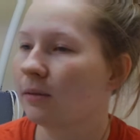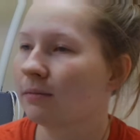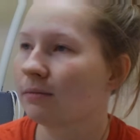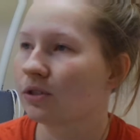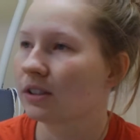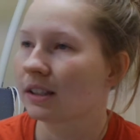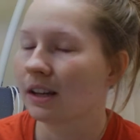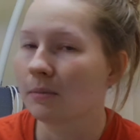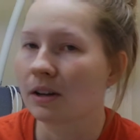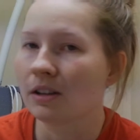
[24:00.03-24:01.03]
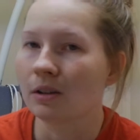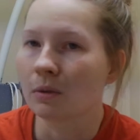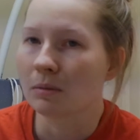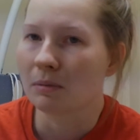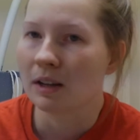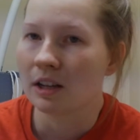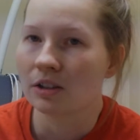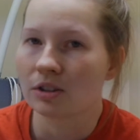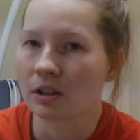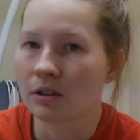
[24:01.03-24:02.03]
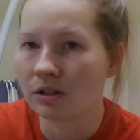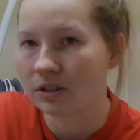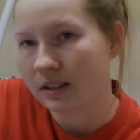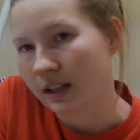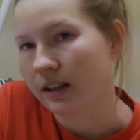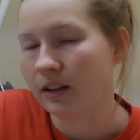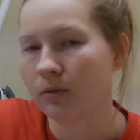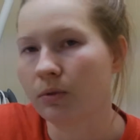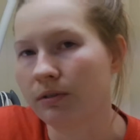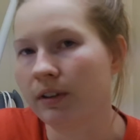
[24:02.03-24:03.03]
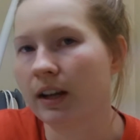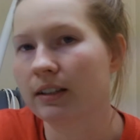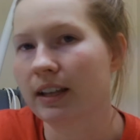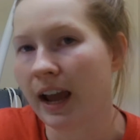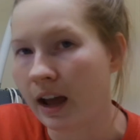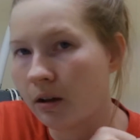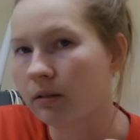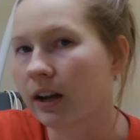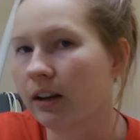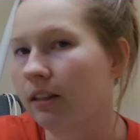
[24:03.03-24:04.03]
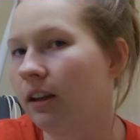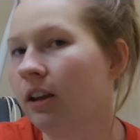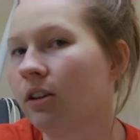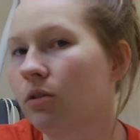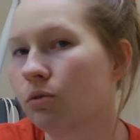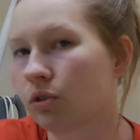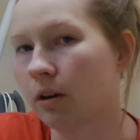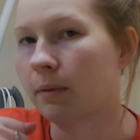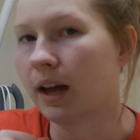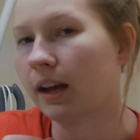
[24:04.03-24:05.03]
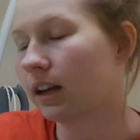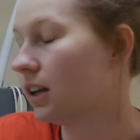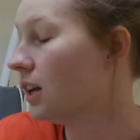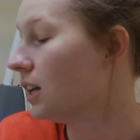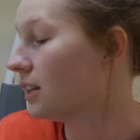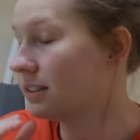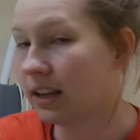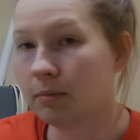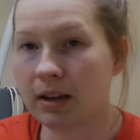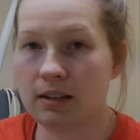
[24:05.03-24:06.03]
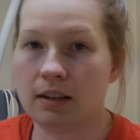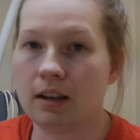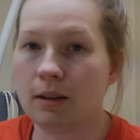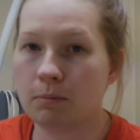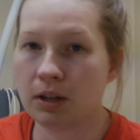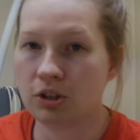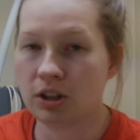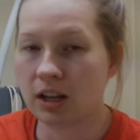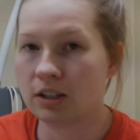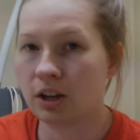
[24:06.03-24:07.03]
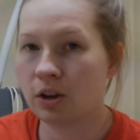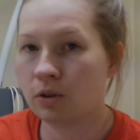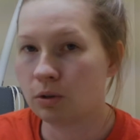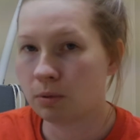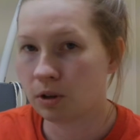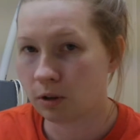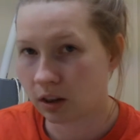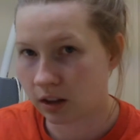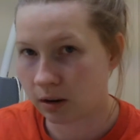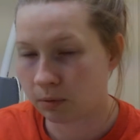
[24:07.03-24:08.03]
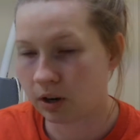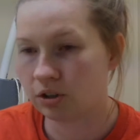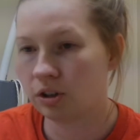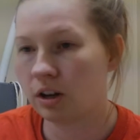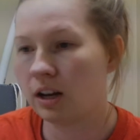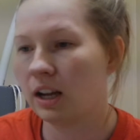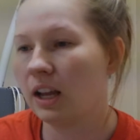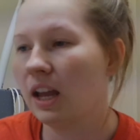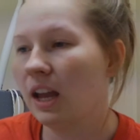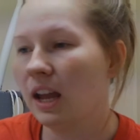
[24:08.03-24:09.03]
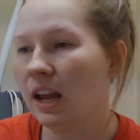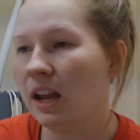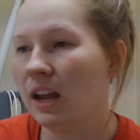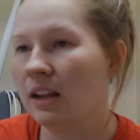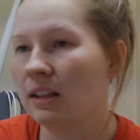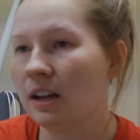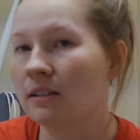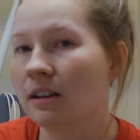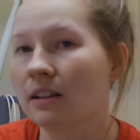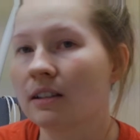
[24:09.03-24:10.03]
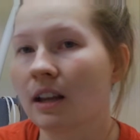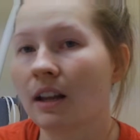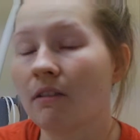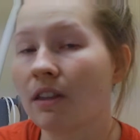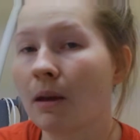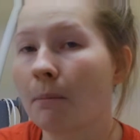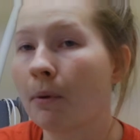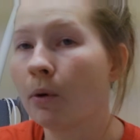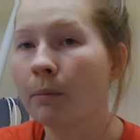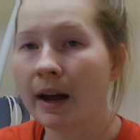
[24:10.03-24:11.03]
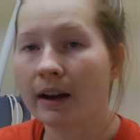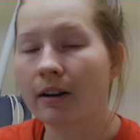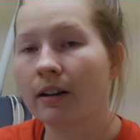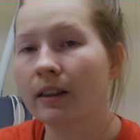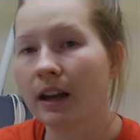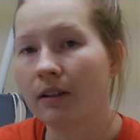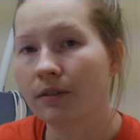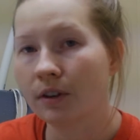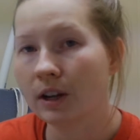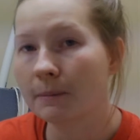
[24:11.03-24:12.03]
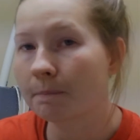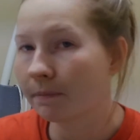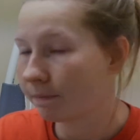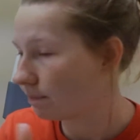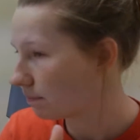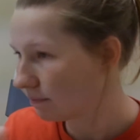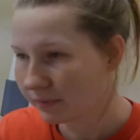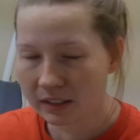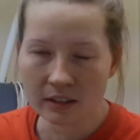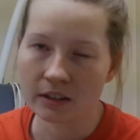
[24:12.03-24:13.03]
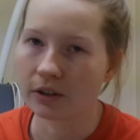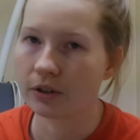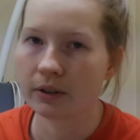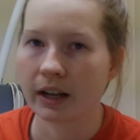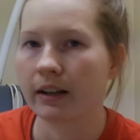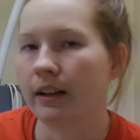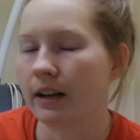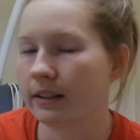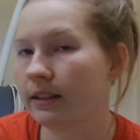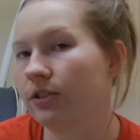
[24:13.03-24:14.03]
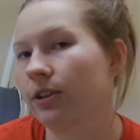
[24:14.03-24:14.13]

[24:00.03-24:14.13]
Just like anybody, you don't want to be pinched, so you just like a reflex, ow kind of thing, you draw back. Same idea, pinch that toe, you put a lot of pressure on it, and the idea is that if they pull back on that foot, they're too light in anesthesia.